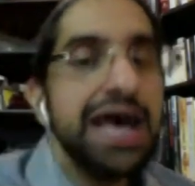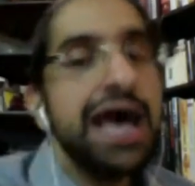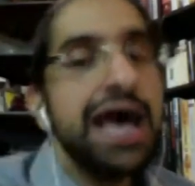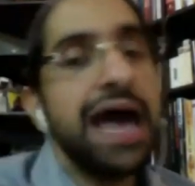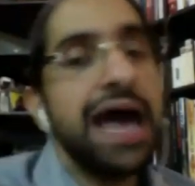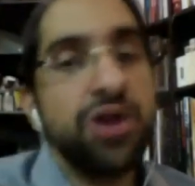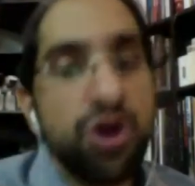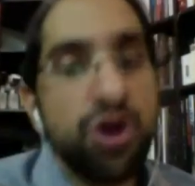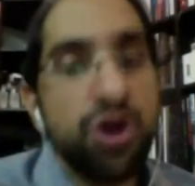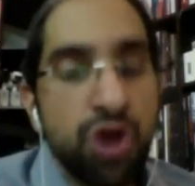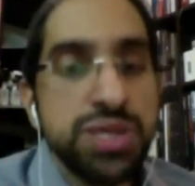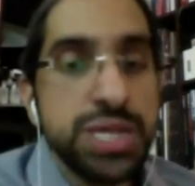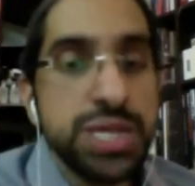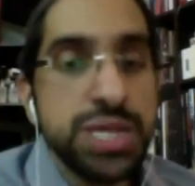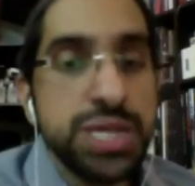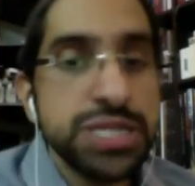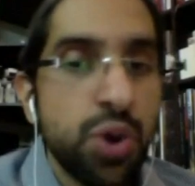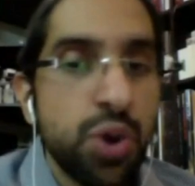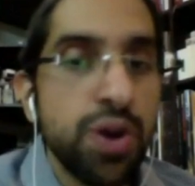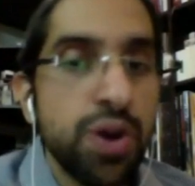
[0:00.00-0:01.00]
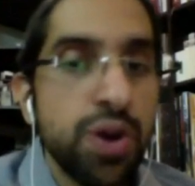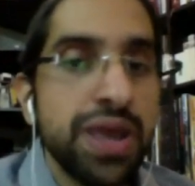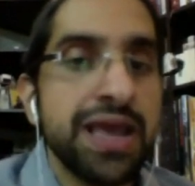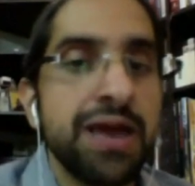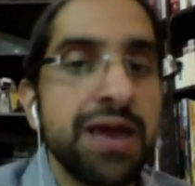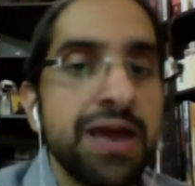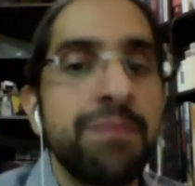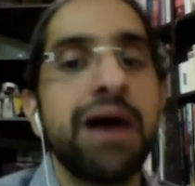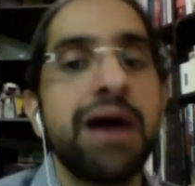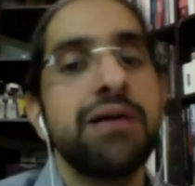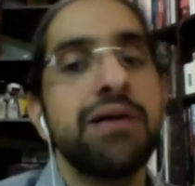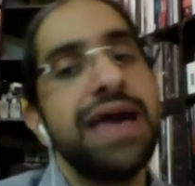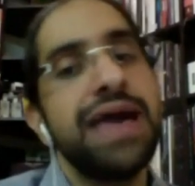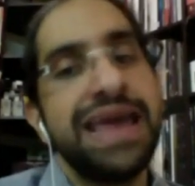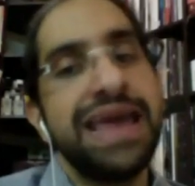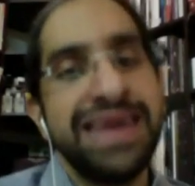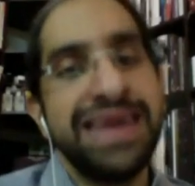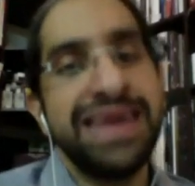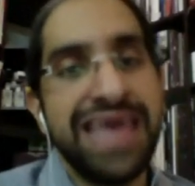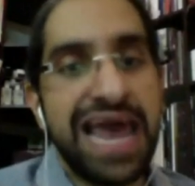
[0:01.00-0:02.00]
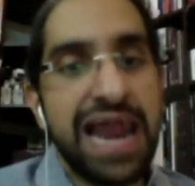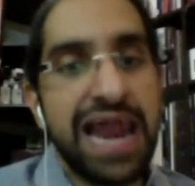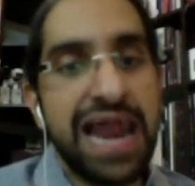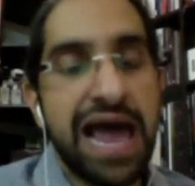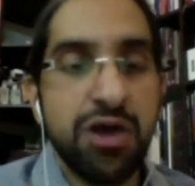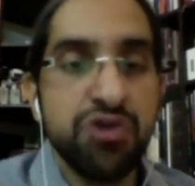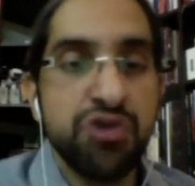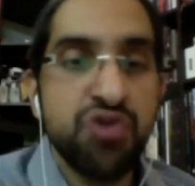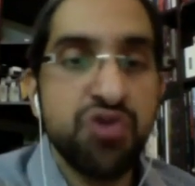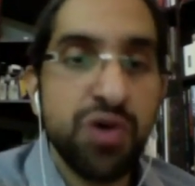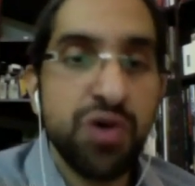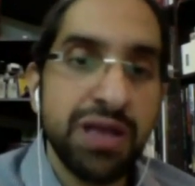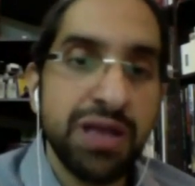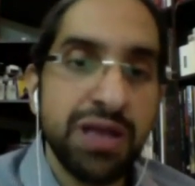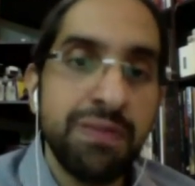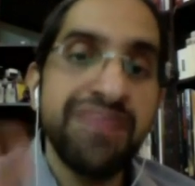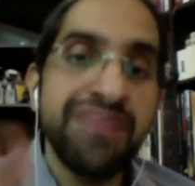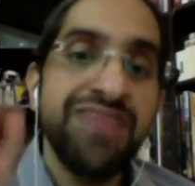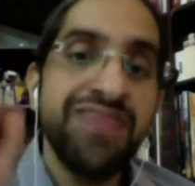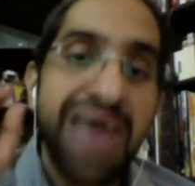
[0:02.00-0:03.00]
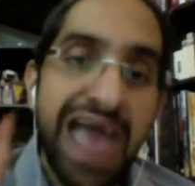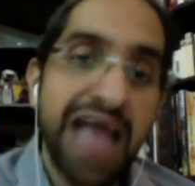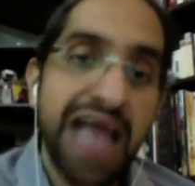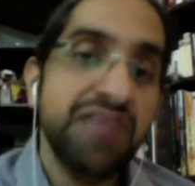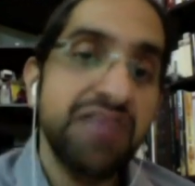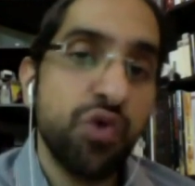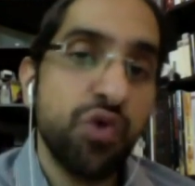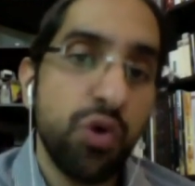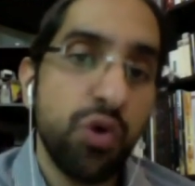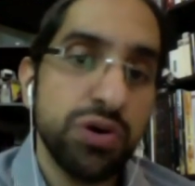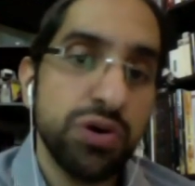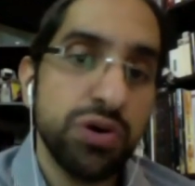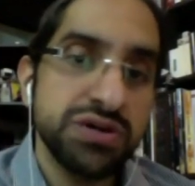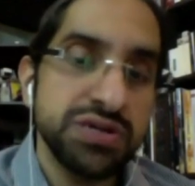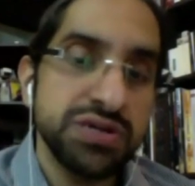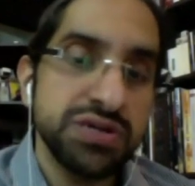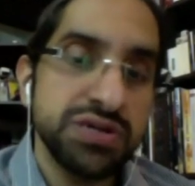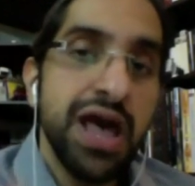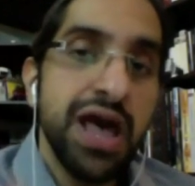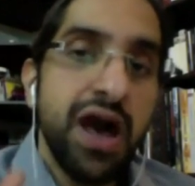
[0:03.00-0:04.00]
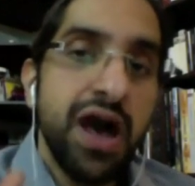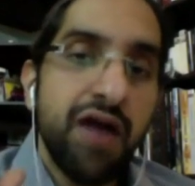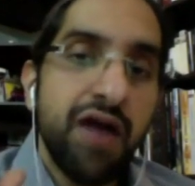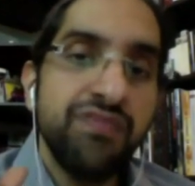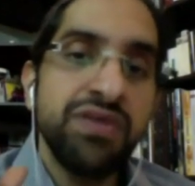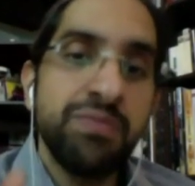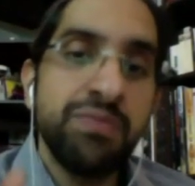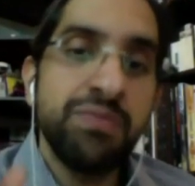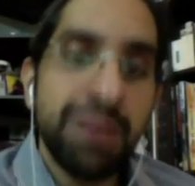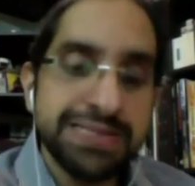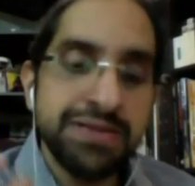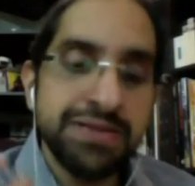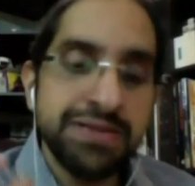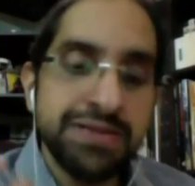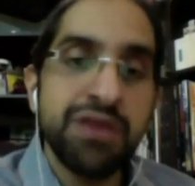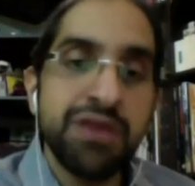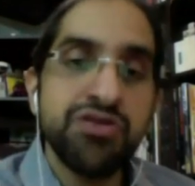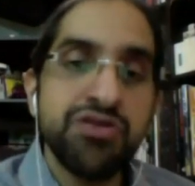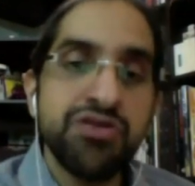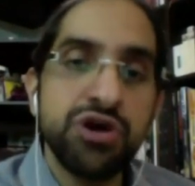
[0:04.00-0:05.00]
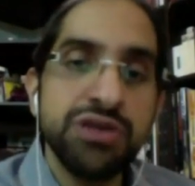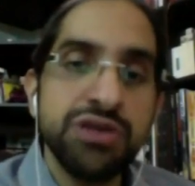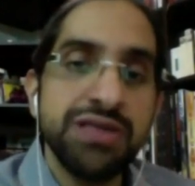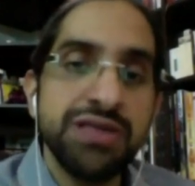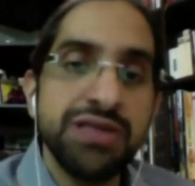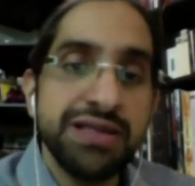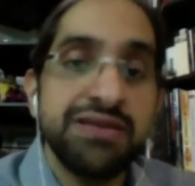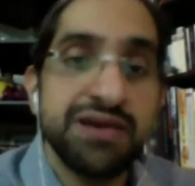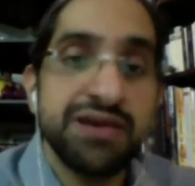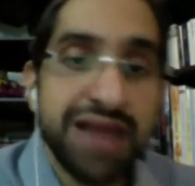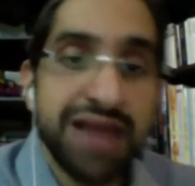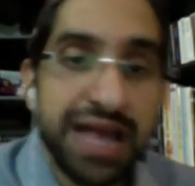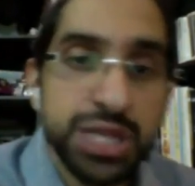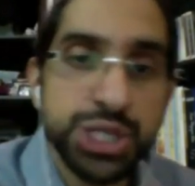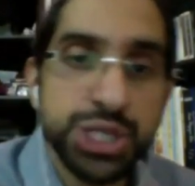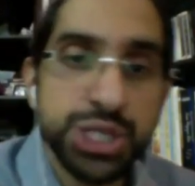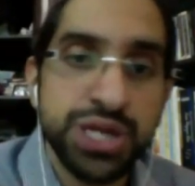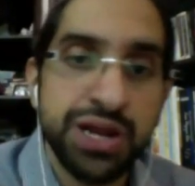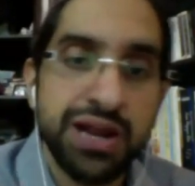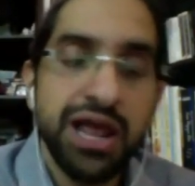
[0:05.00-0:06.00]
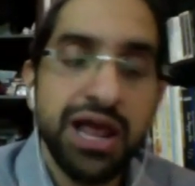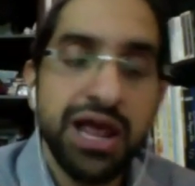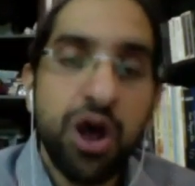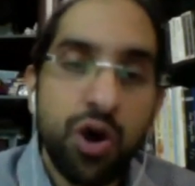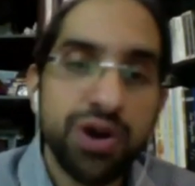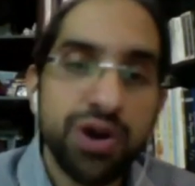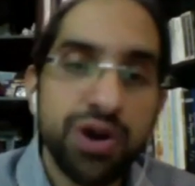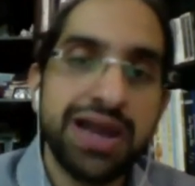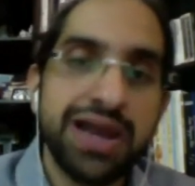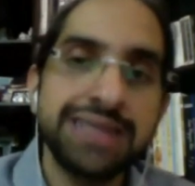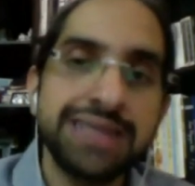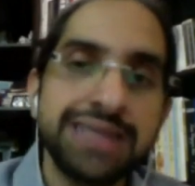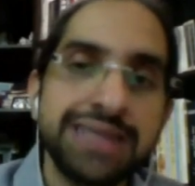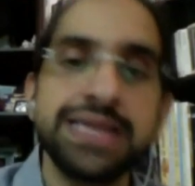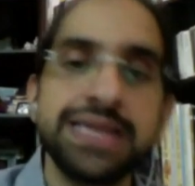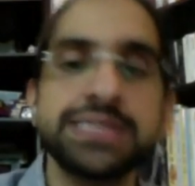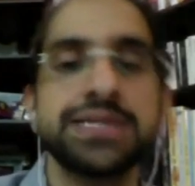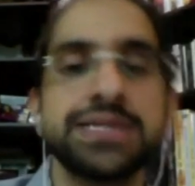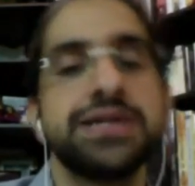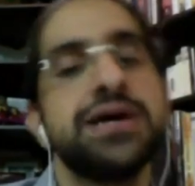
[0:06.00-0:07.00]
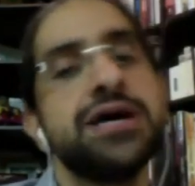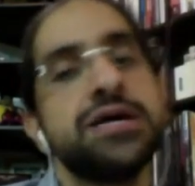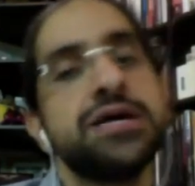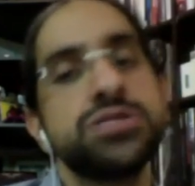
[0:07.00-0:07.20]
And you're not just talking about any ally. You're talking about the headquarters of the Muslim Brotherhood International Organization.